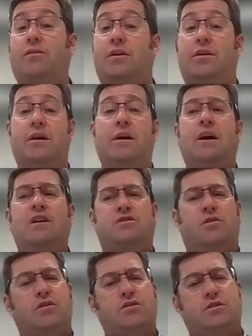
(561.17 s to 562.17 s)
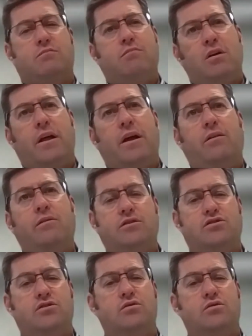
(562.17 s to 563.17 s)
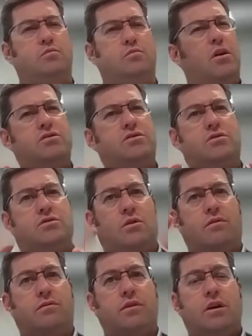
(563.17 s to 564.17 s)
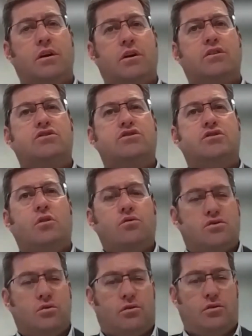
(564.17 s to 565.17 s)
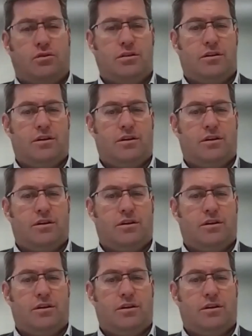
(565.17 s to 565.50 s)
And so there's some mental health issues, but also sort of social,